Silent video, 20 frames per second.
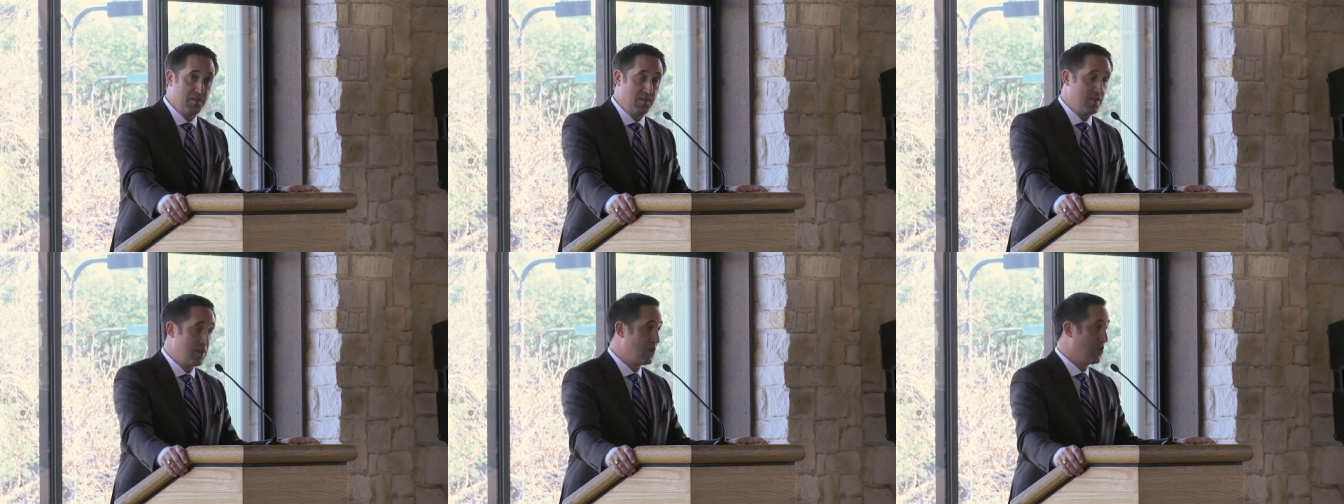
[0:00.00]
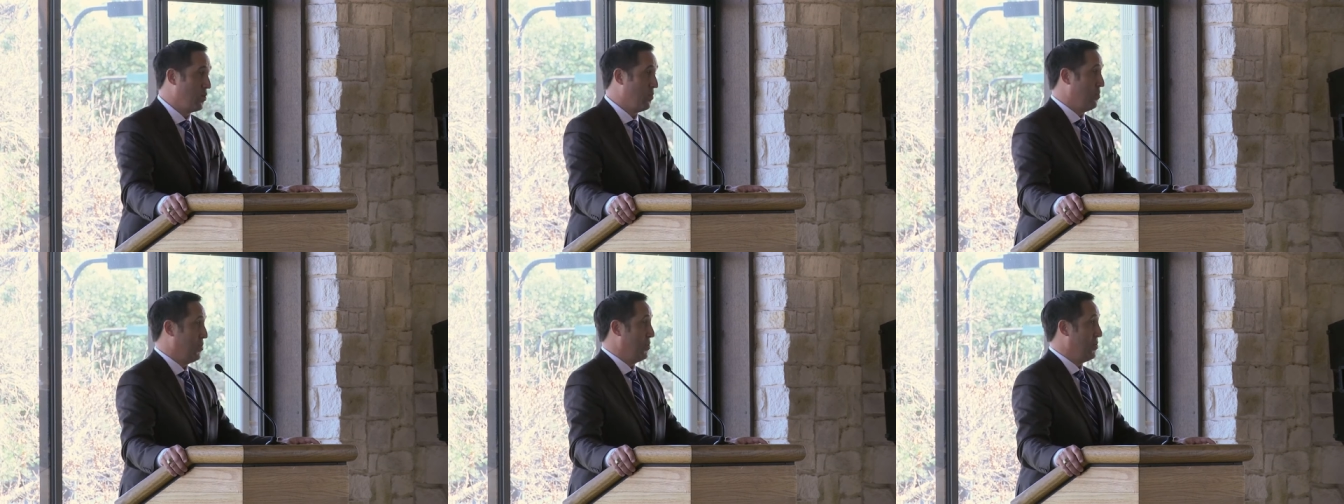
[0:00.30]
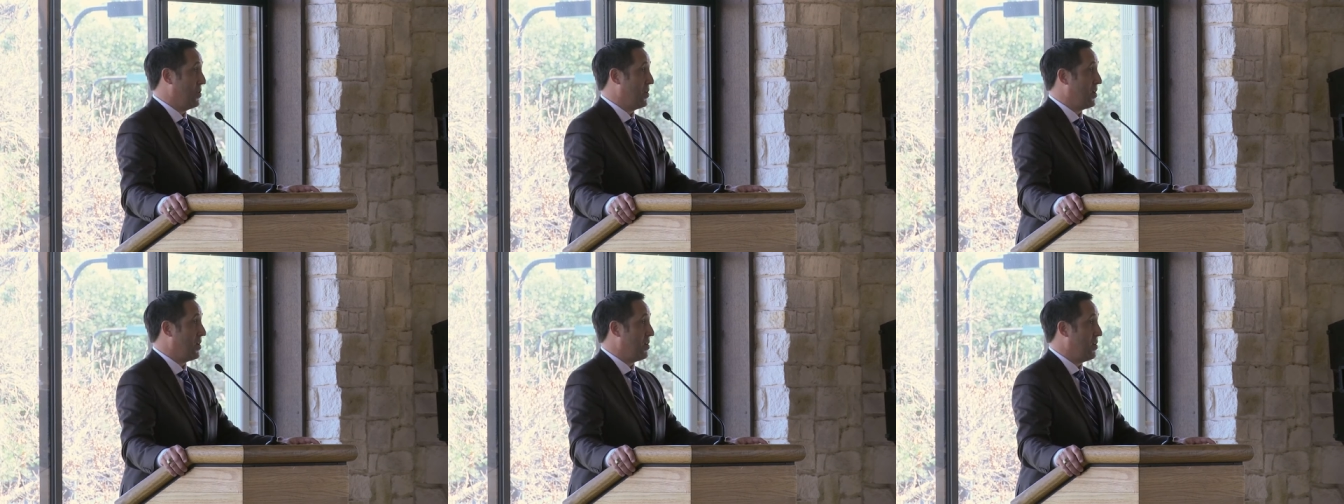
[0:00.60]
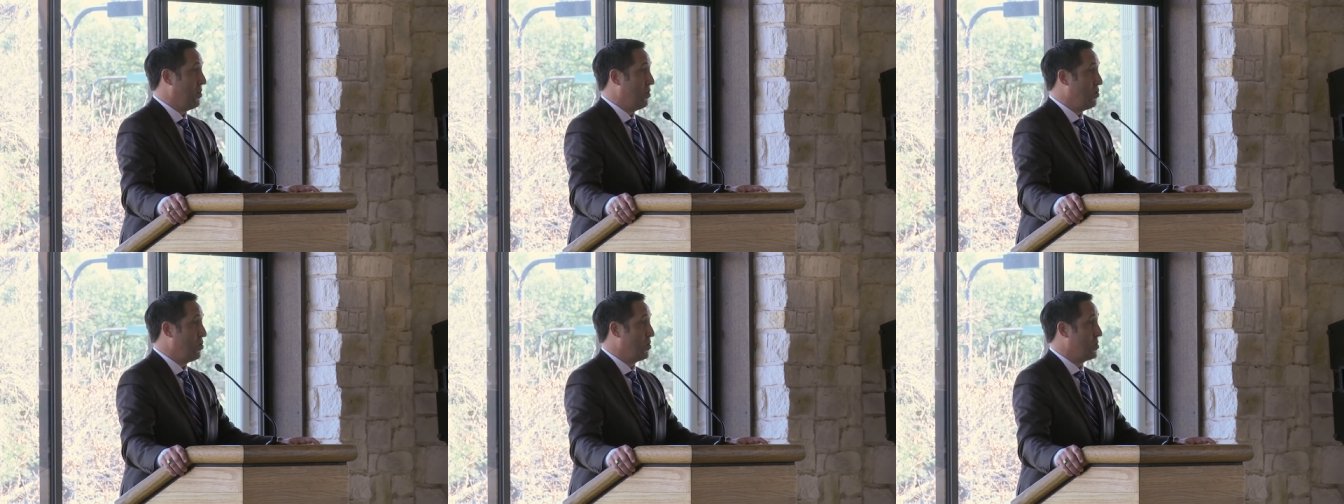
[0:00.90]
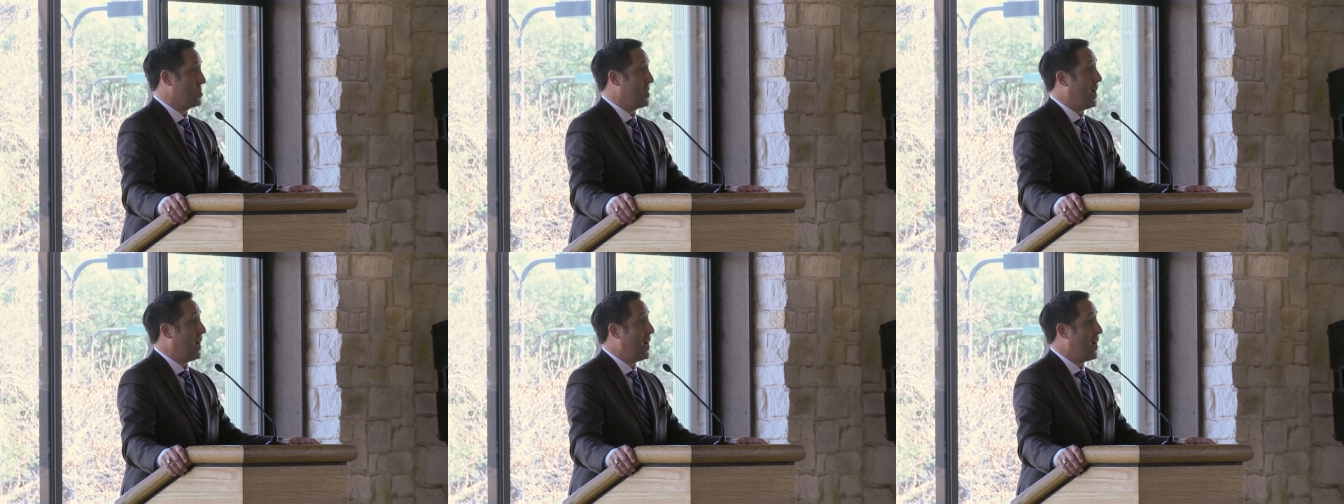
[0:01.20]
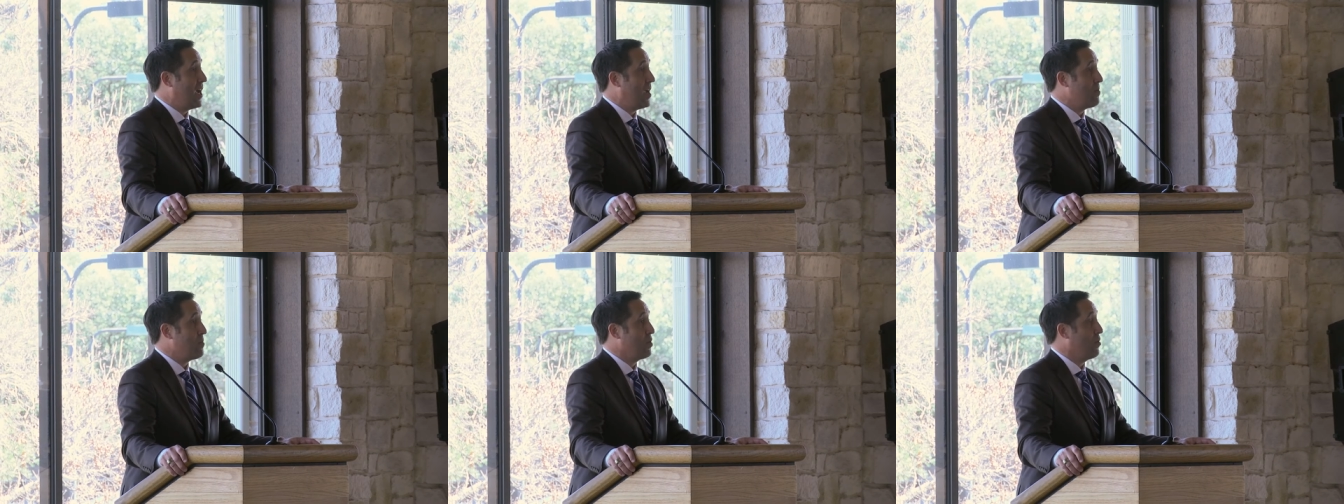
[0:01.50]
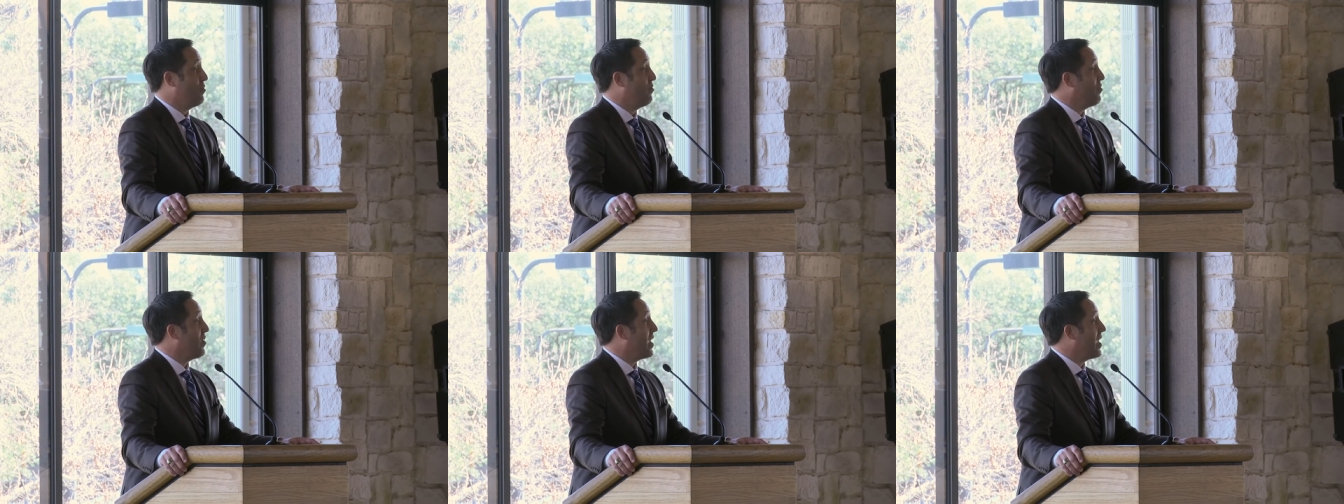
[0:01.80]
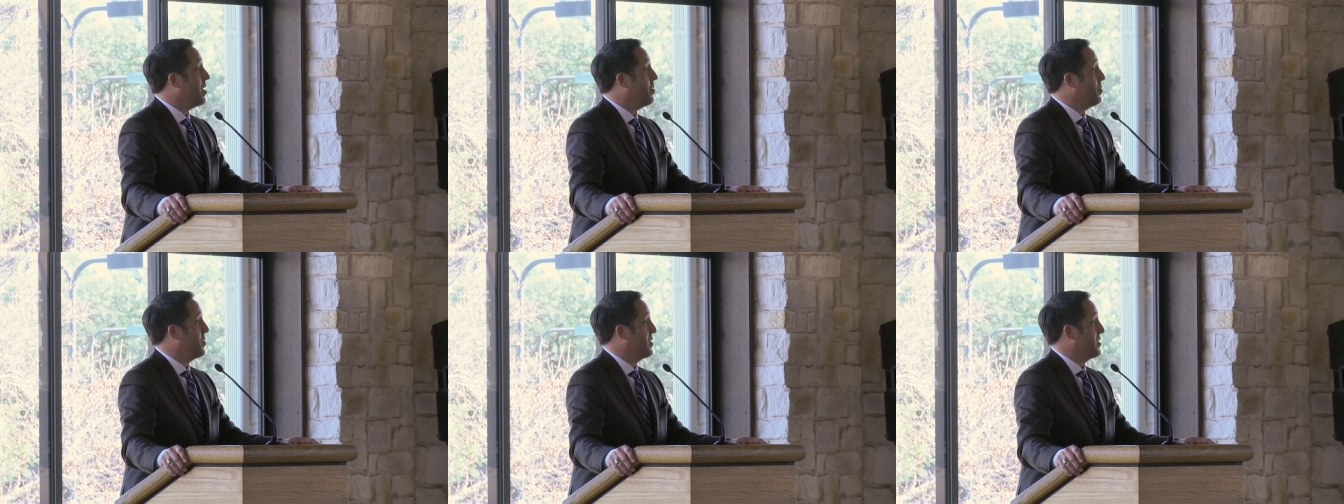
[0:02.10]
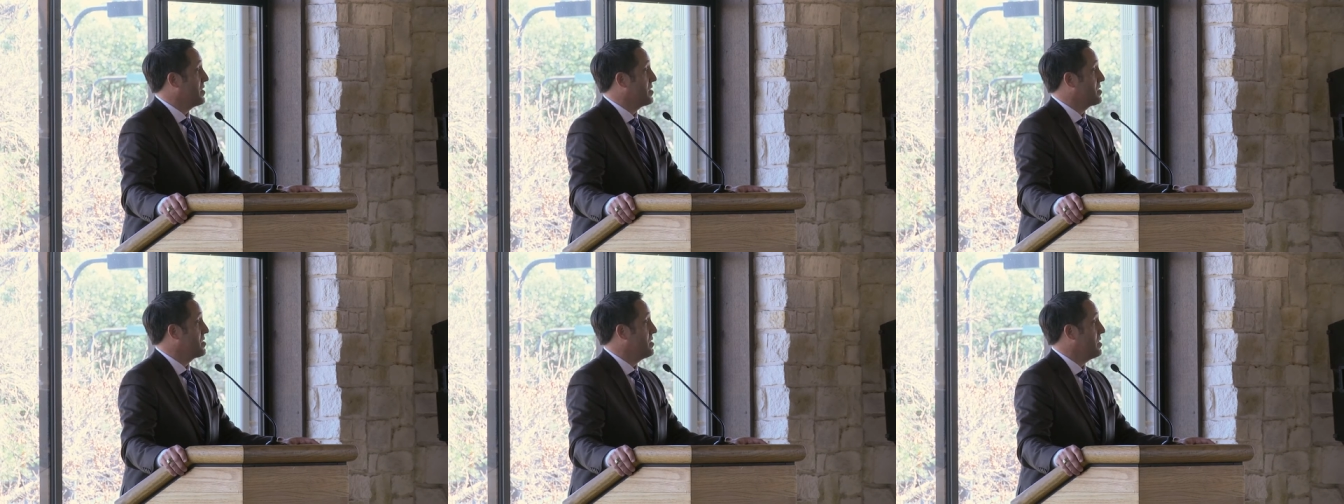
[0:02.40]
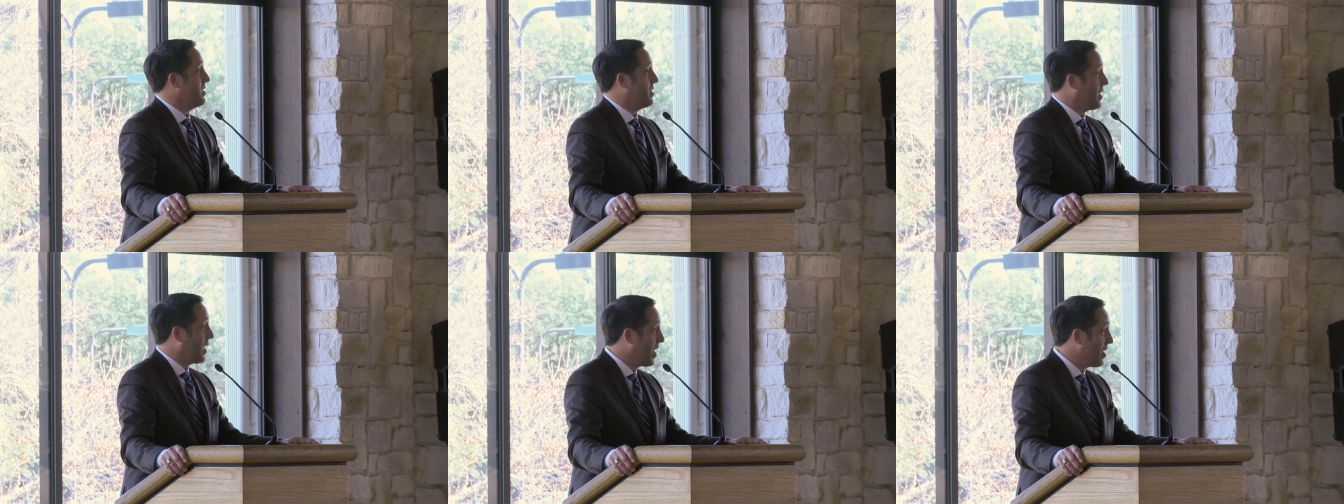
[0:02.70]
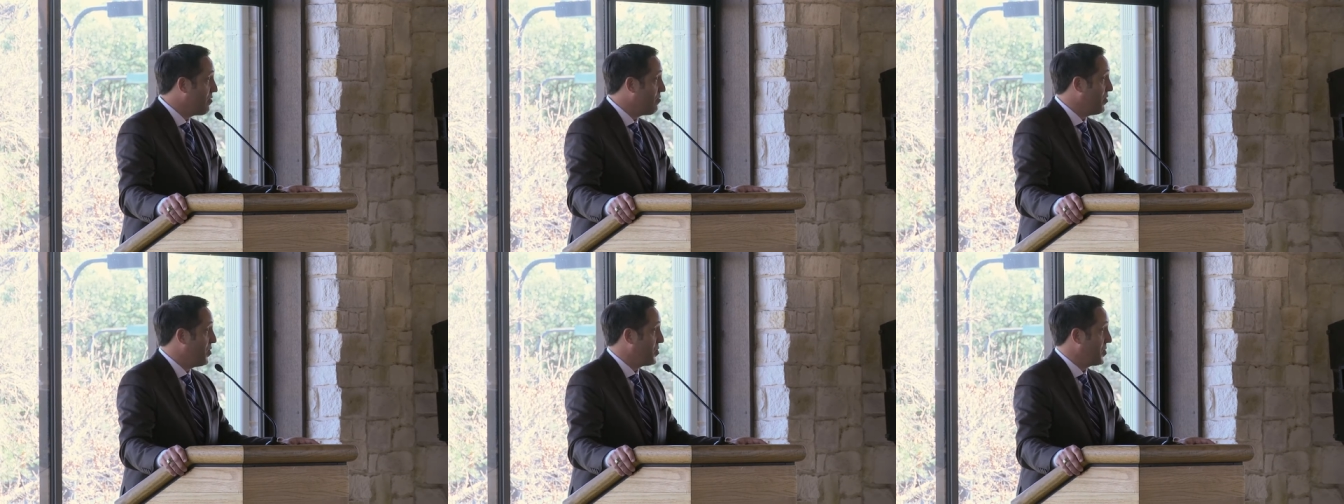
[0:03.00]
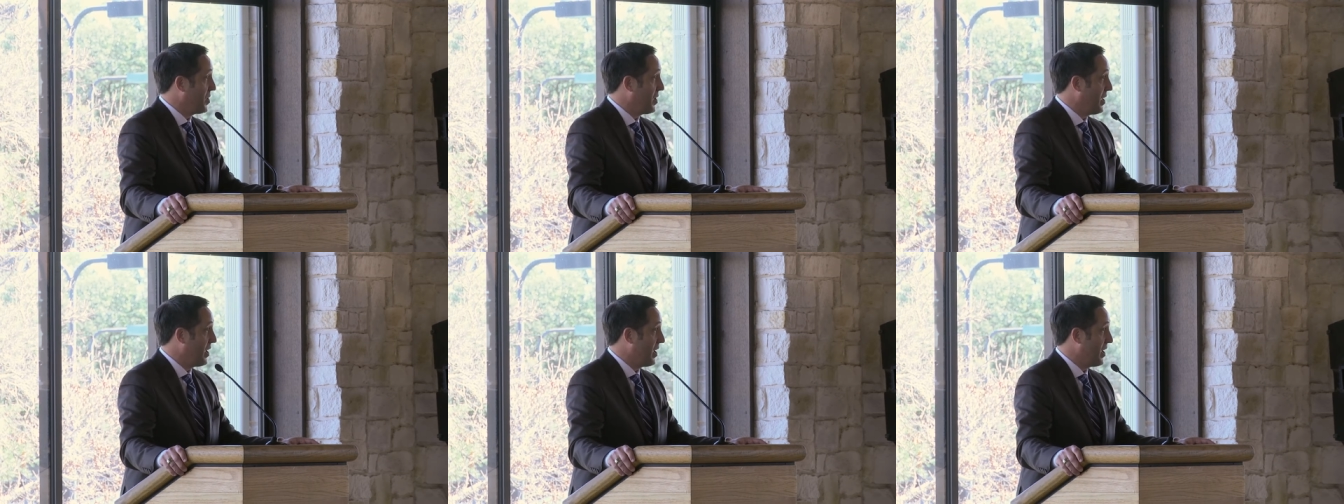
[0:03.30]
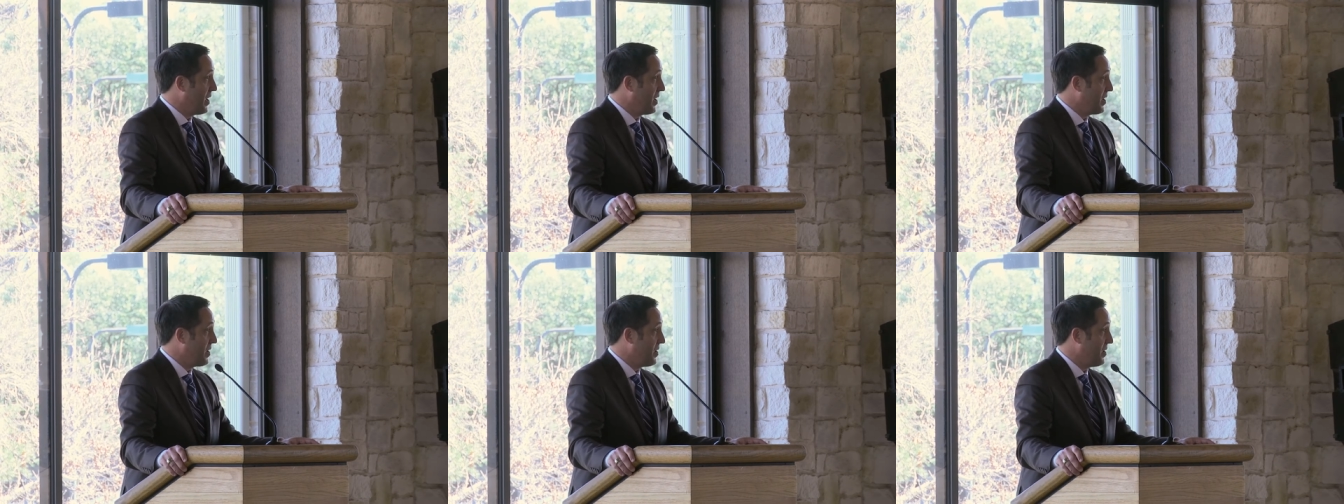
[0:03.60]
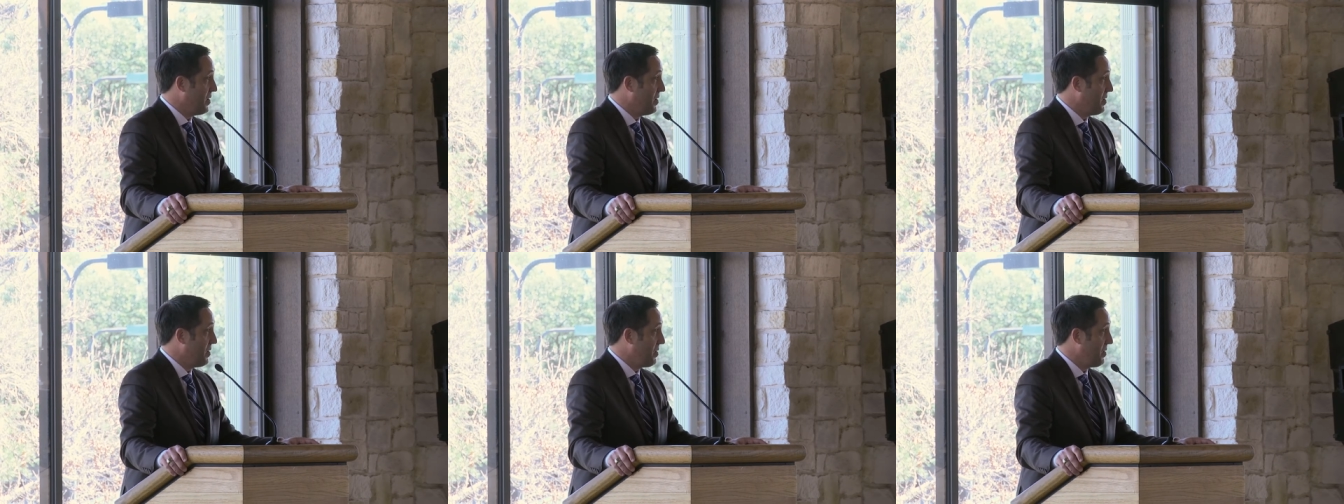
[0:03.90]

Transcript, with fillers: that you're putting your time, your family's life on the line,